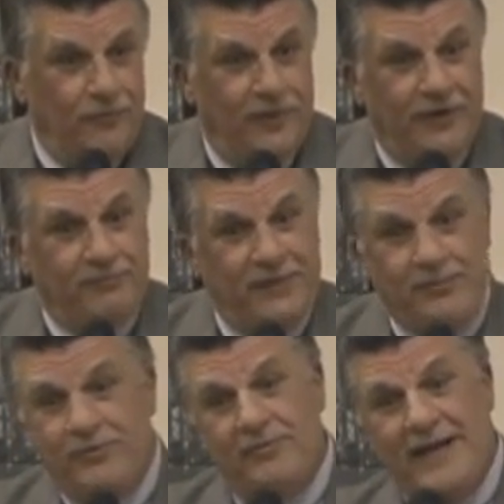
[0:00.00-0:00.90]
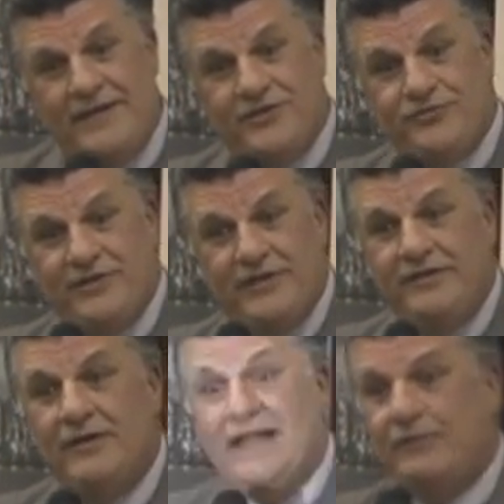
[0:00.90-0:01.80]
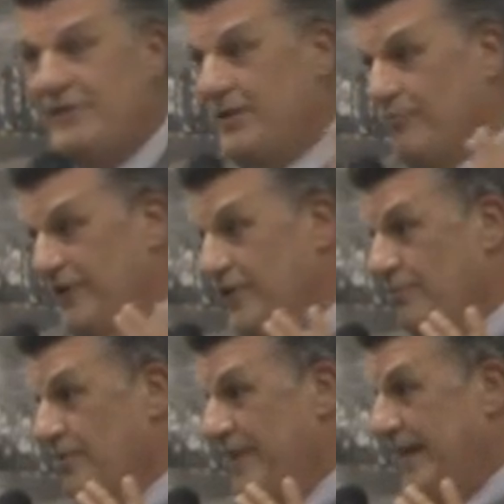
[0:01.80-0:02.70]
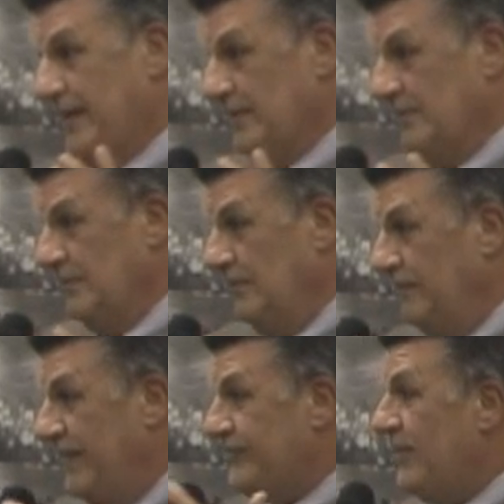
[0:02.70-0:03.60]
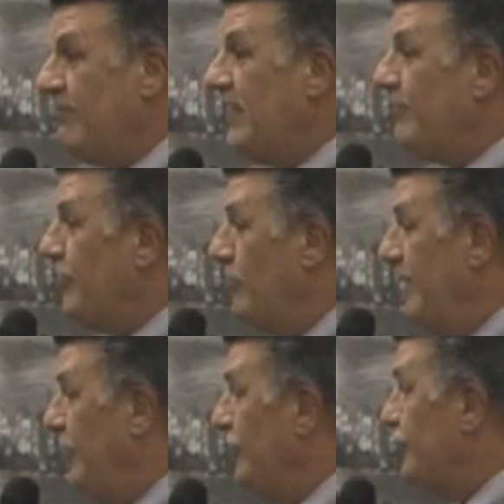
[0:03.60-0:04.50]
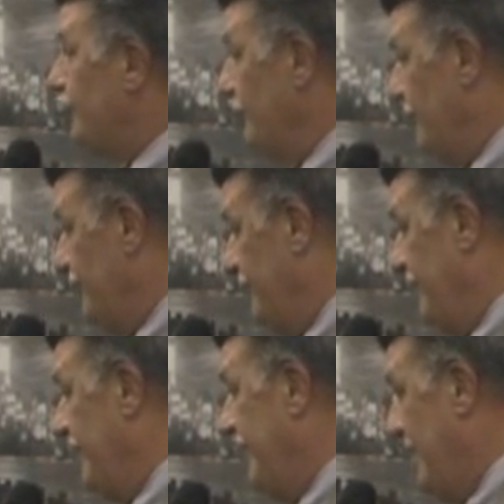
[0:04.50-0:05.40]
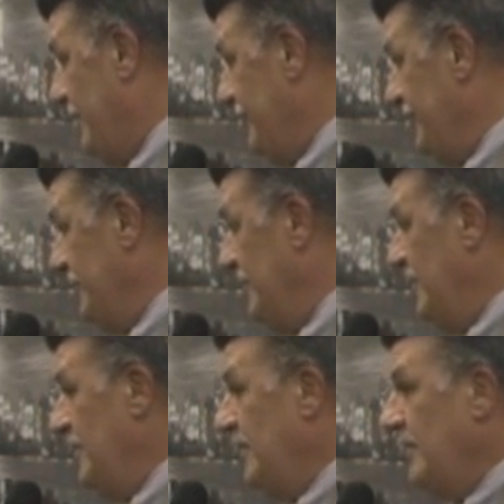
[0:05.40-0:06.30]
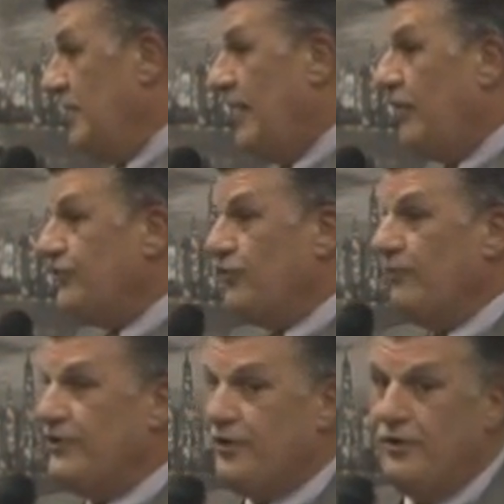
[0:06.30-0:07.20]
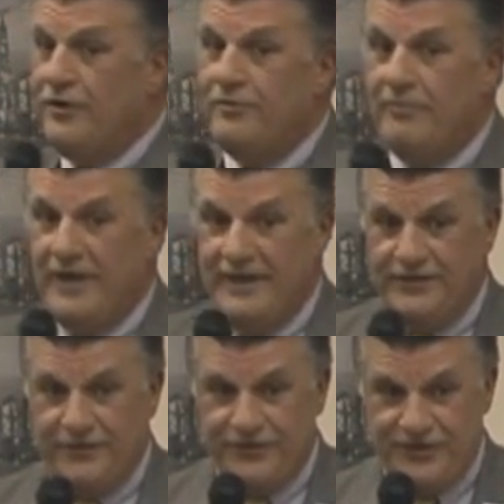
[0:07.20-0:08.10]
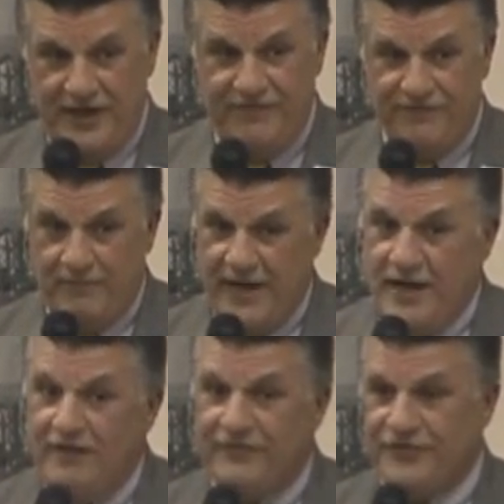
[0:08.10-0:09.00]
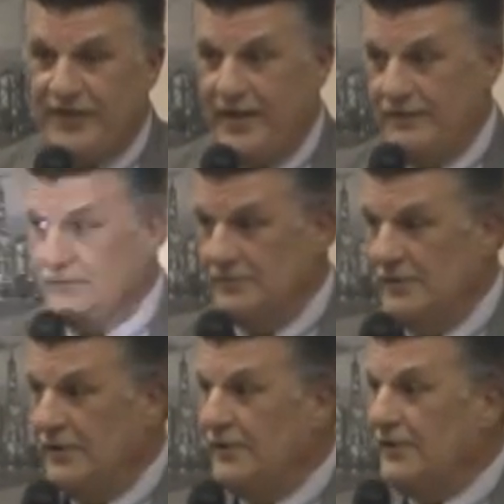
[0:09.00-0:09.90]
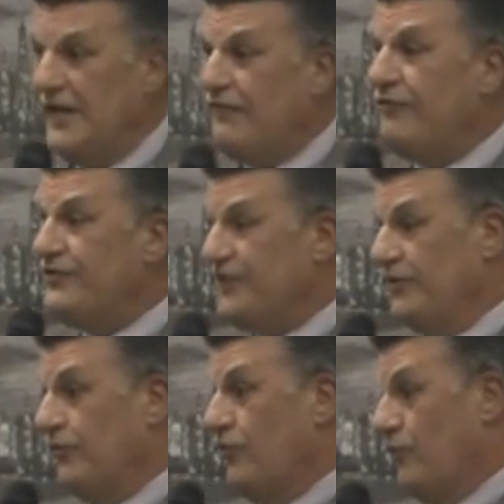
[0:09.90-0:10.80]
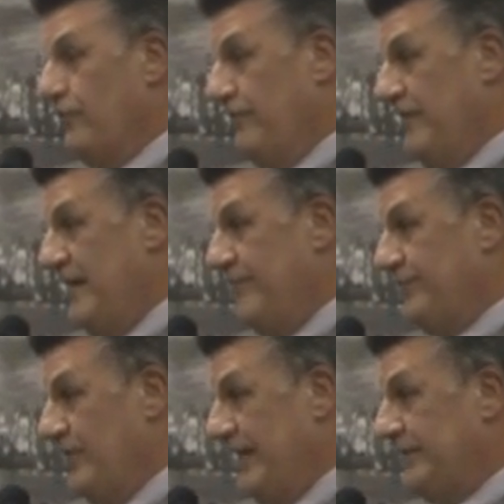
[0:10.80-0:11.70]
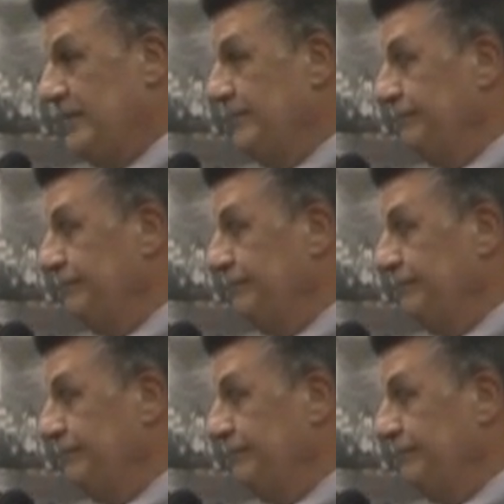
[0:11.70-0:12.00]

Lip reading: Well, people in my district didn't elect me to bring home the bacon. They sent me up there to be good stewards of their dollars. I also returned money to the state from my office account every single quarter that I was elected.